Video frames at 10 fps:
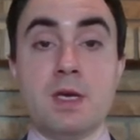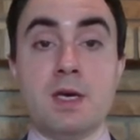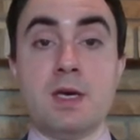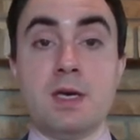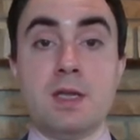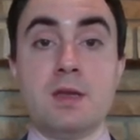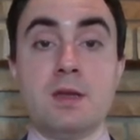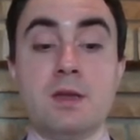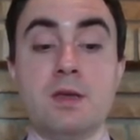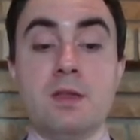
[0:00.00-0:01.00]

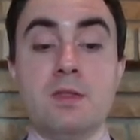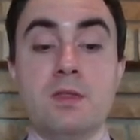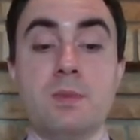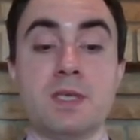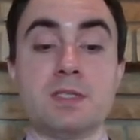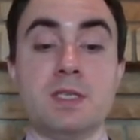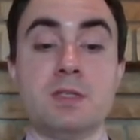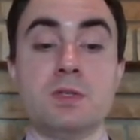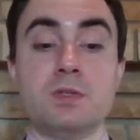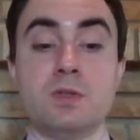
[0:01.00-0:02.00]
on the best
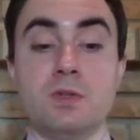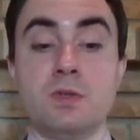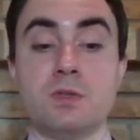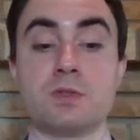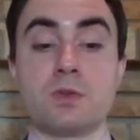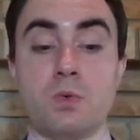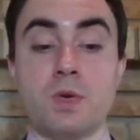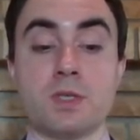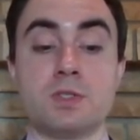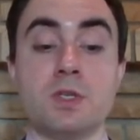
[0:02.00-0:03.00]
answer to this
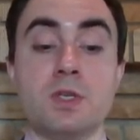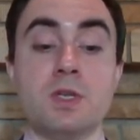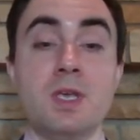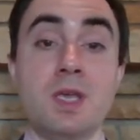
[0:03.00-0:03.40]
question